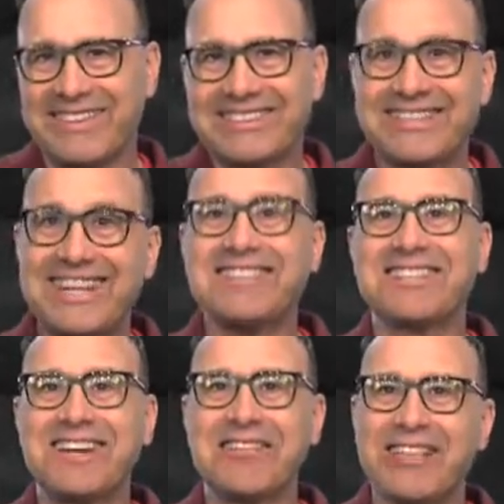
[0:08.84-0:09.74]
and the
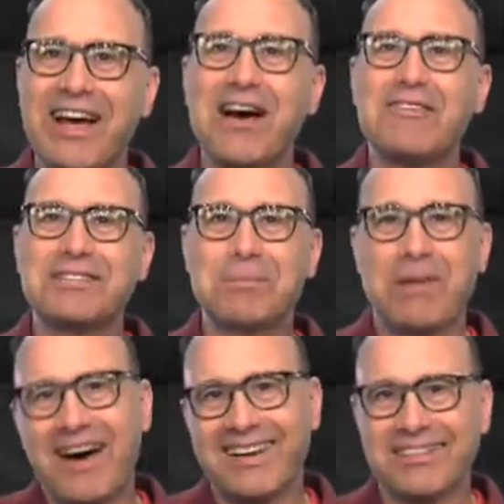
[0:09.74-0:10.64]
season of love is
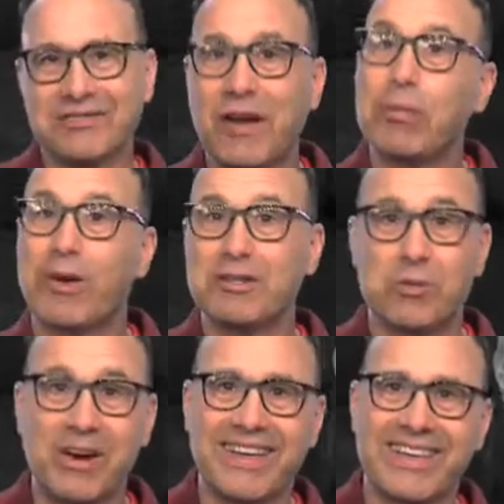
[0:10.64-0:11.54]
upon us. February
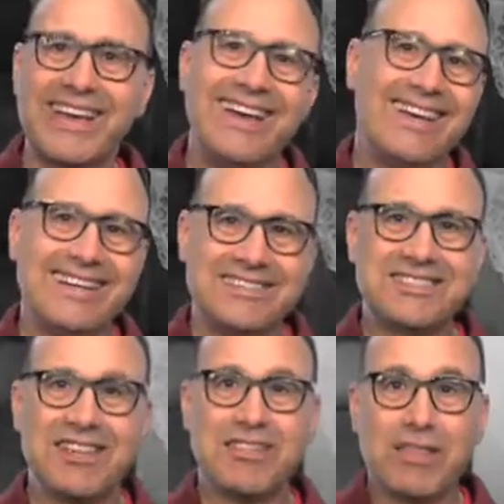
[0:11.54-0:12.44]
20th
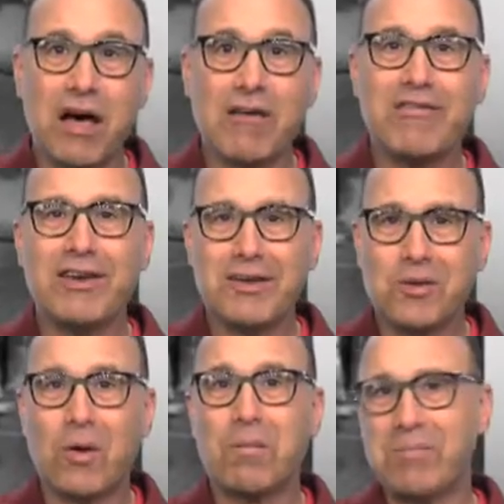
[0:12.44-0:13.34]
is Love
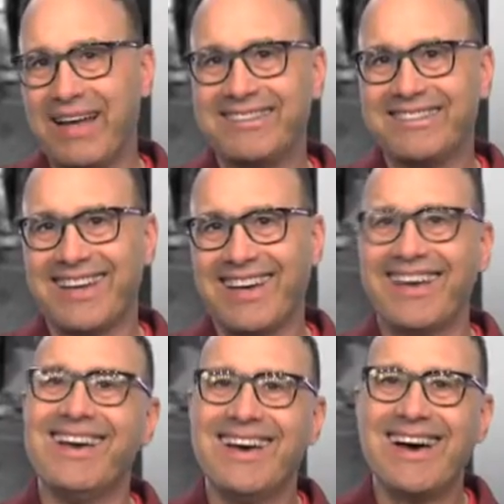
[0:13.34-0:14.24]
Your Pet
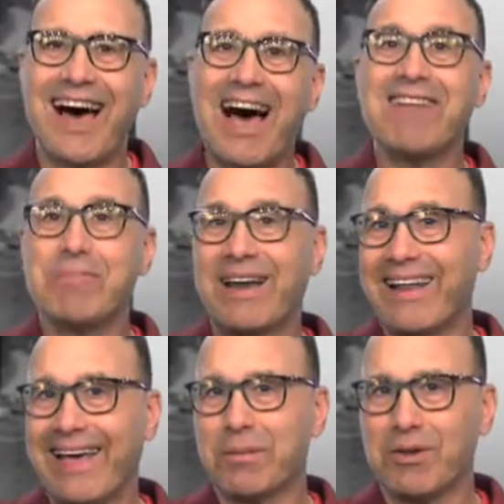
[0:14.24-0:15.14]
Day. I've been
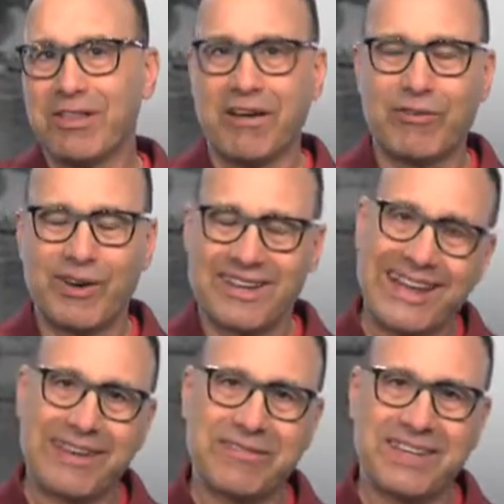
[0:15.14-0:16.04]
an animal lover
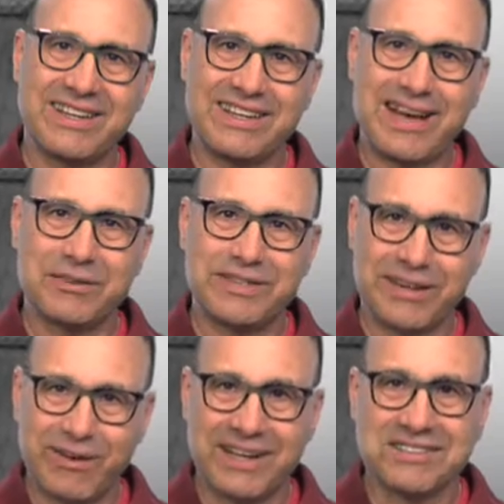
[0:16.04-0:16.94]
and advocate now,
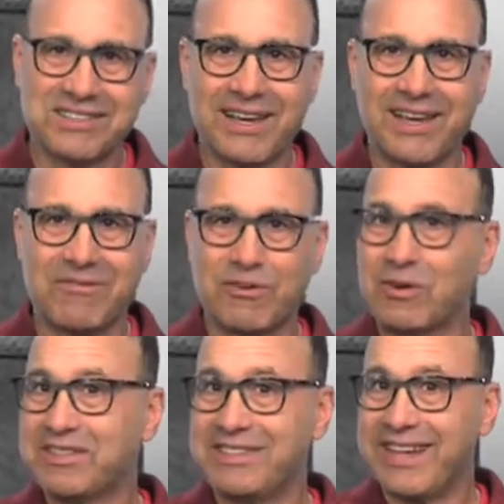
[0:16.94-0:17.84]
dare I say,
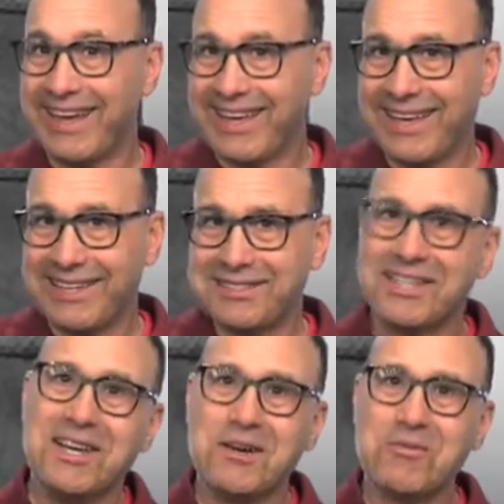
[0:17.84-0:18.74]
for decades.